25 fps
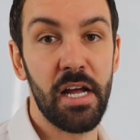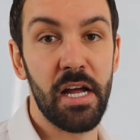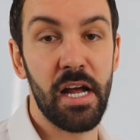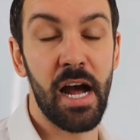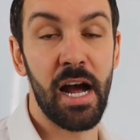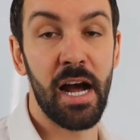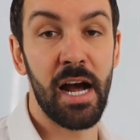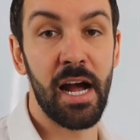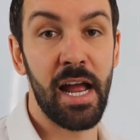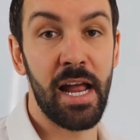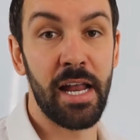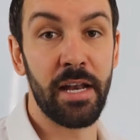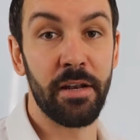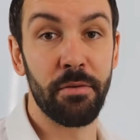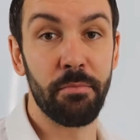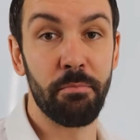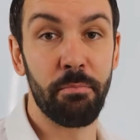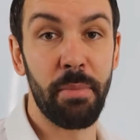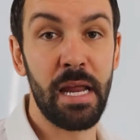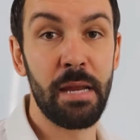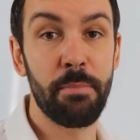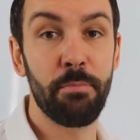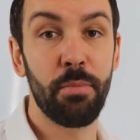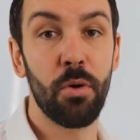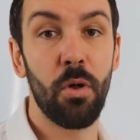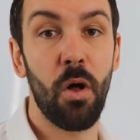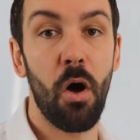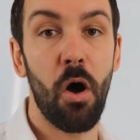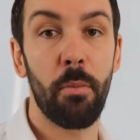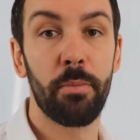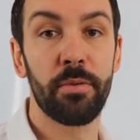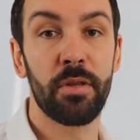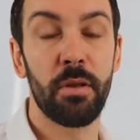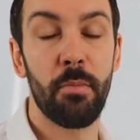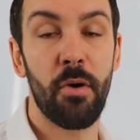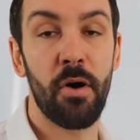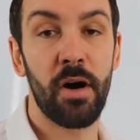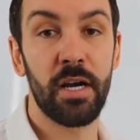And people
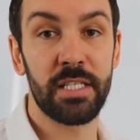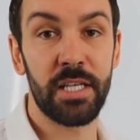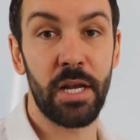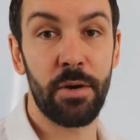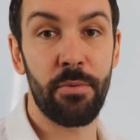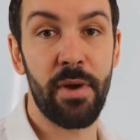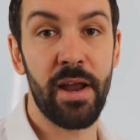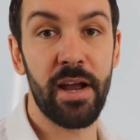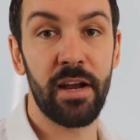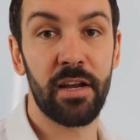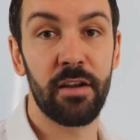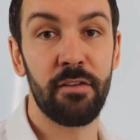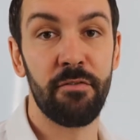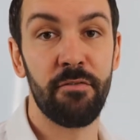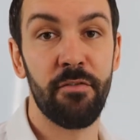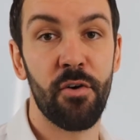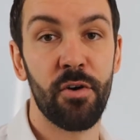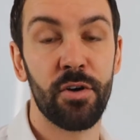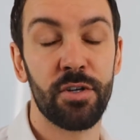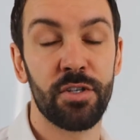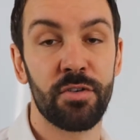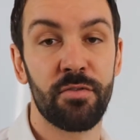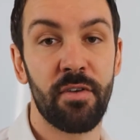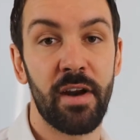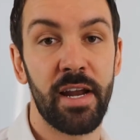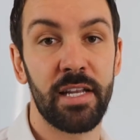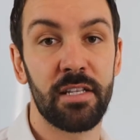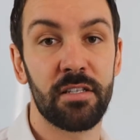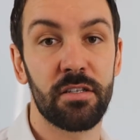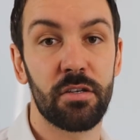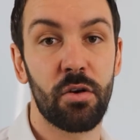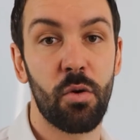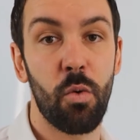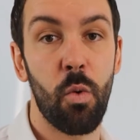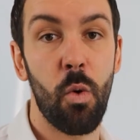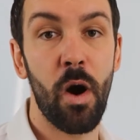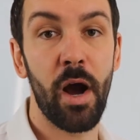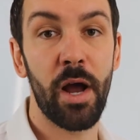optimize around conversion rates
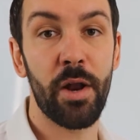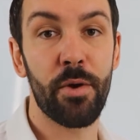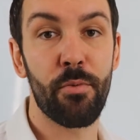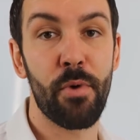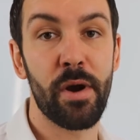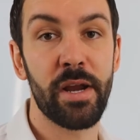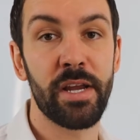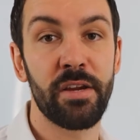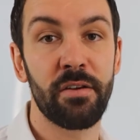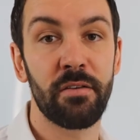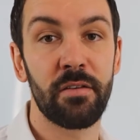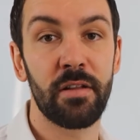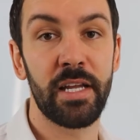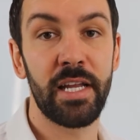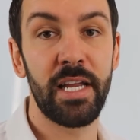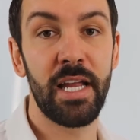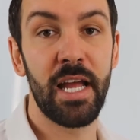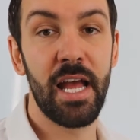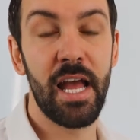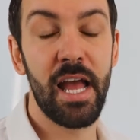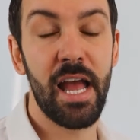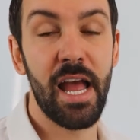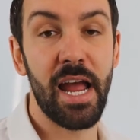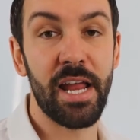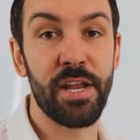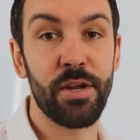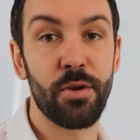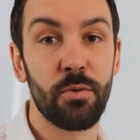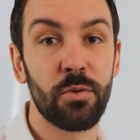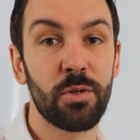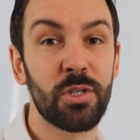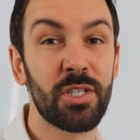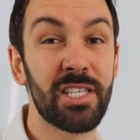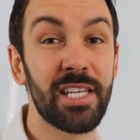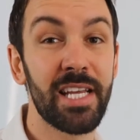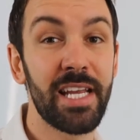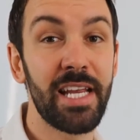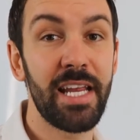quite regularly, and you'll
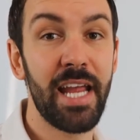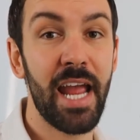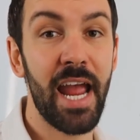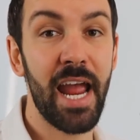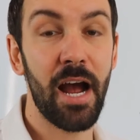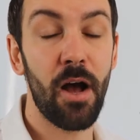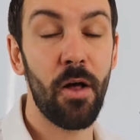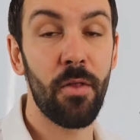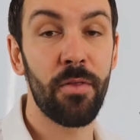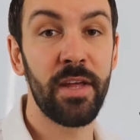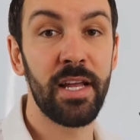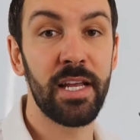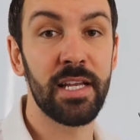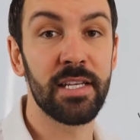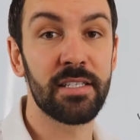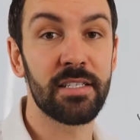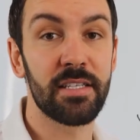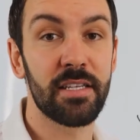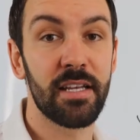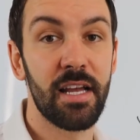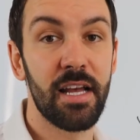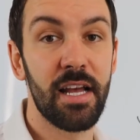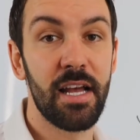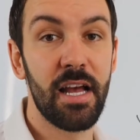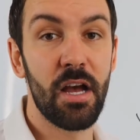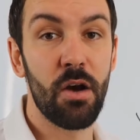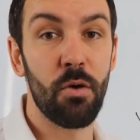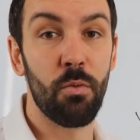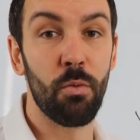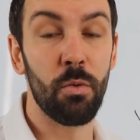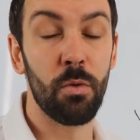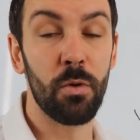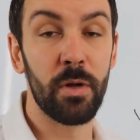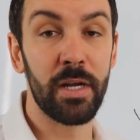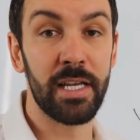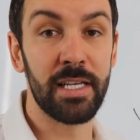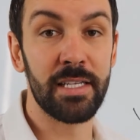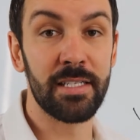see how this
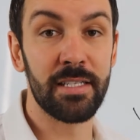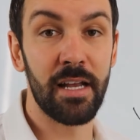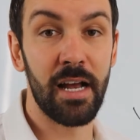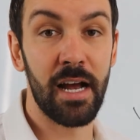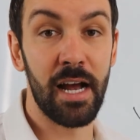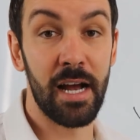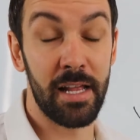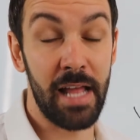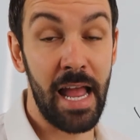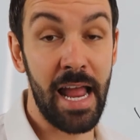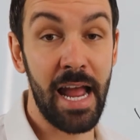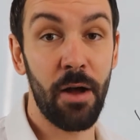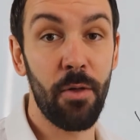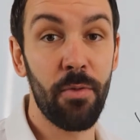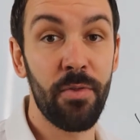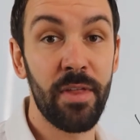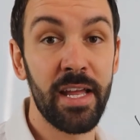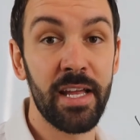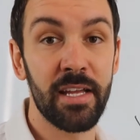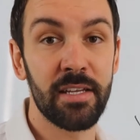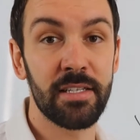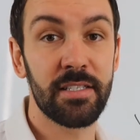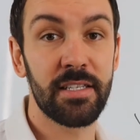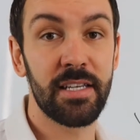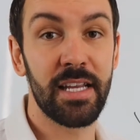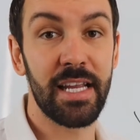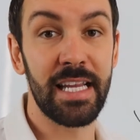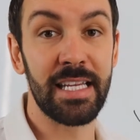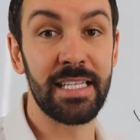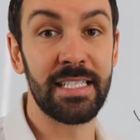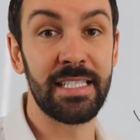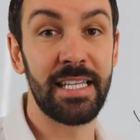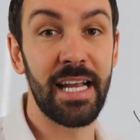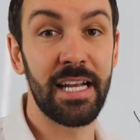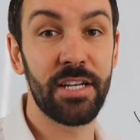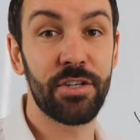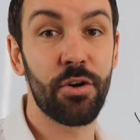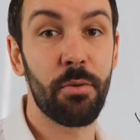is
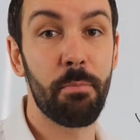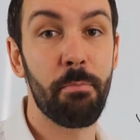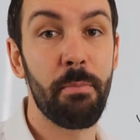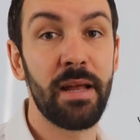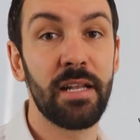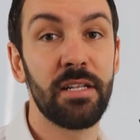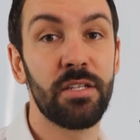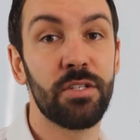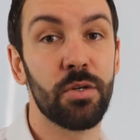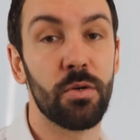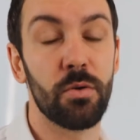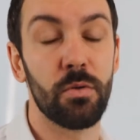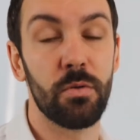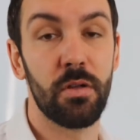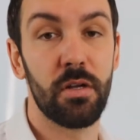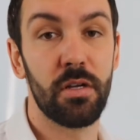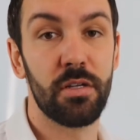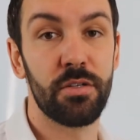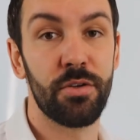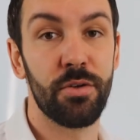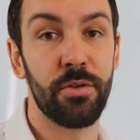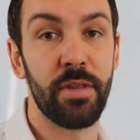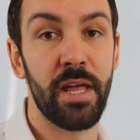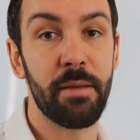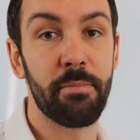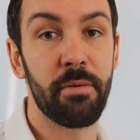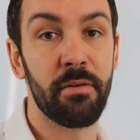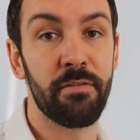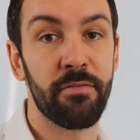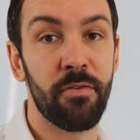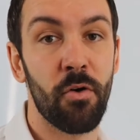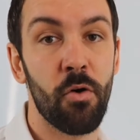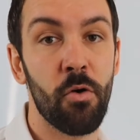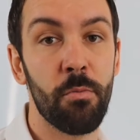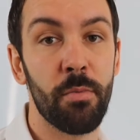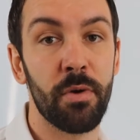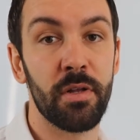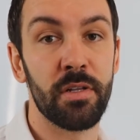detrimental to their
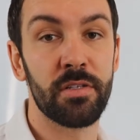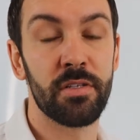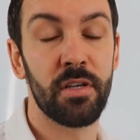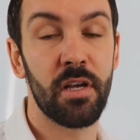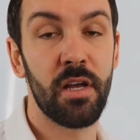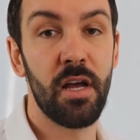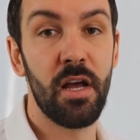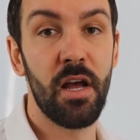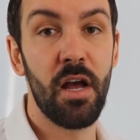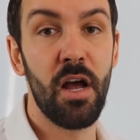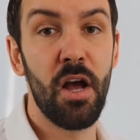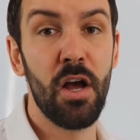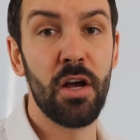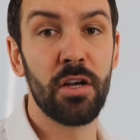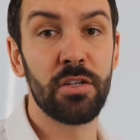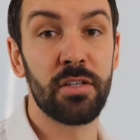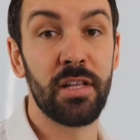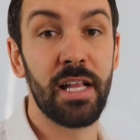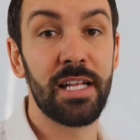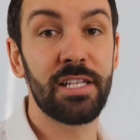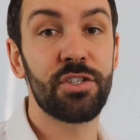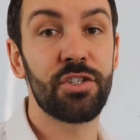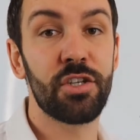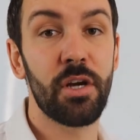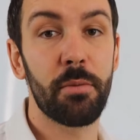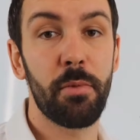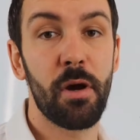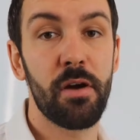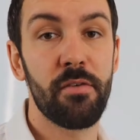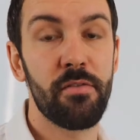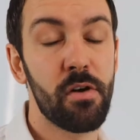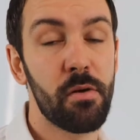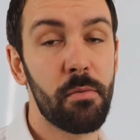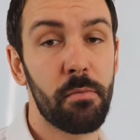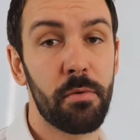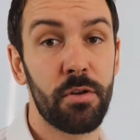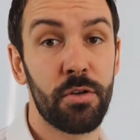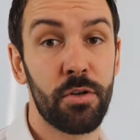performance. So let's jump
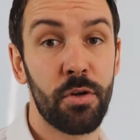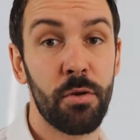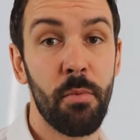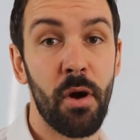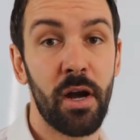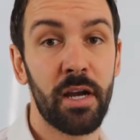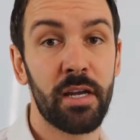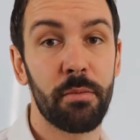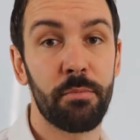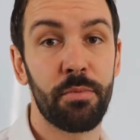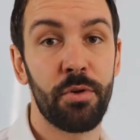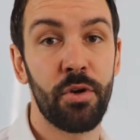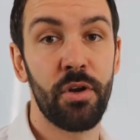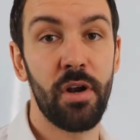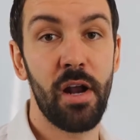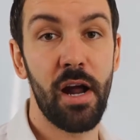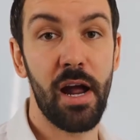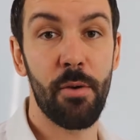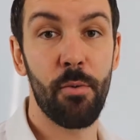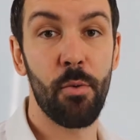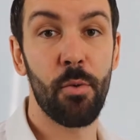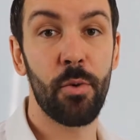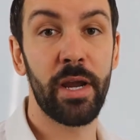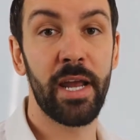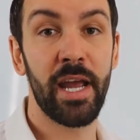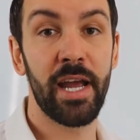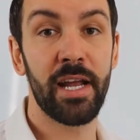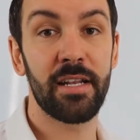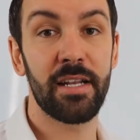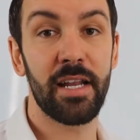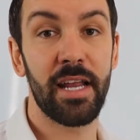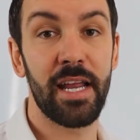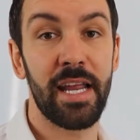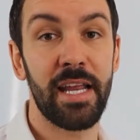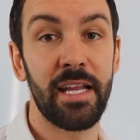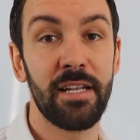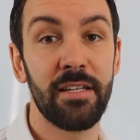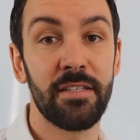over to my computer and we'll
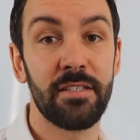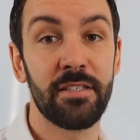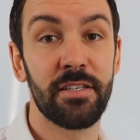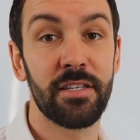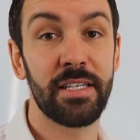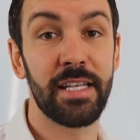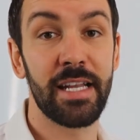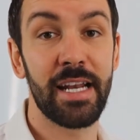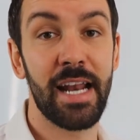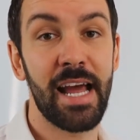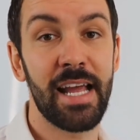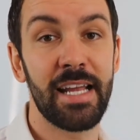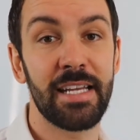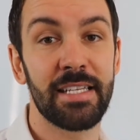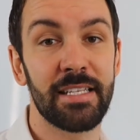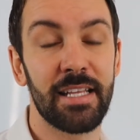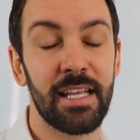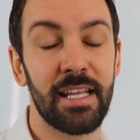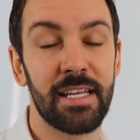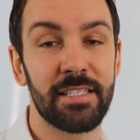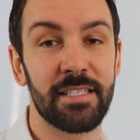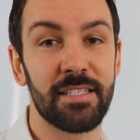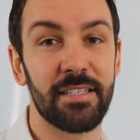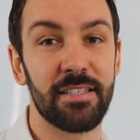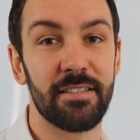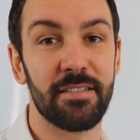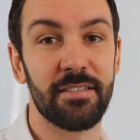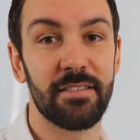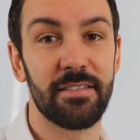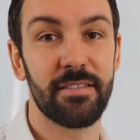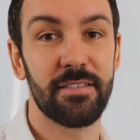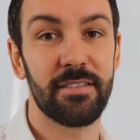get into today's lesson.